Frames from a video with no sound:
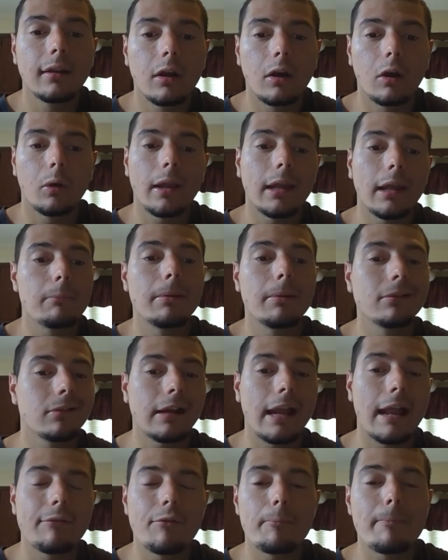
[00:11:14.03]
Okay. The pitcher
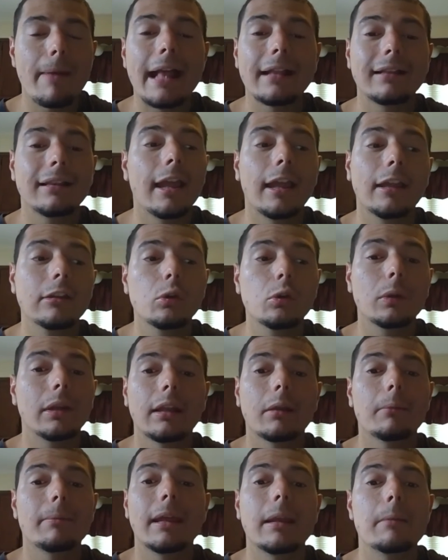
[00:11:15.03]
can have a bad day and you can end
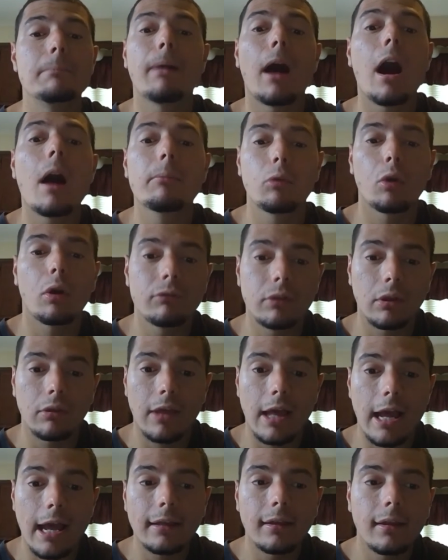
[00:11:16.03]
up hitting bombs off this
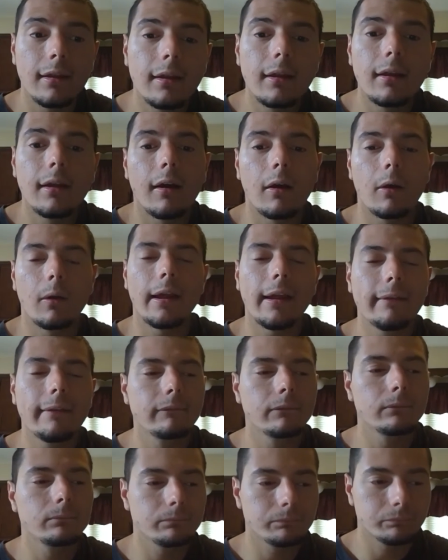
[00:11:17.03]
guy. Okay.